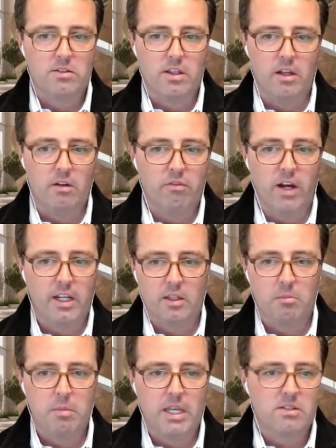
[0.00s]
and then finding
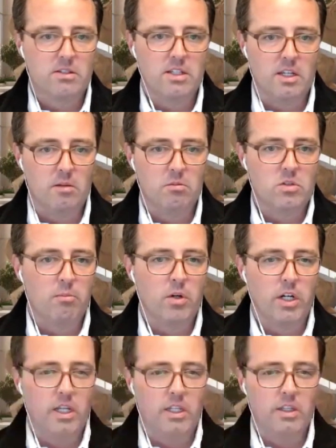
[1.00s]
the best teams
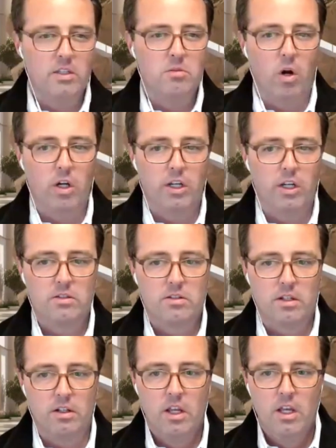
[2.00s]
operating in these markets,
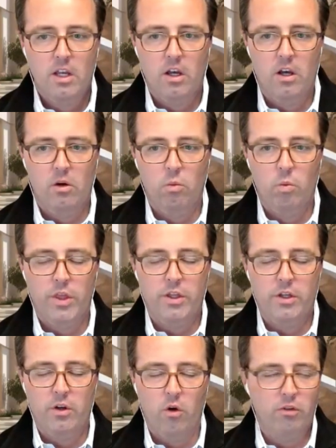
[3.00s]
and with the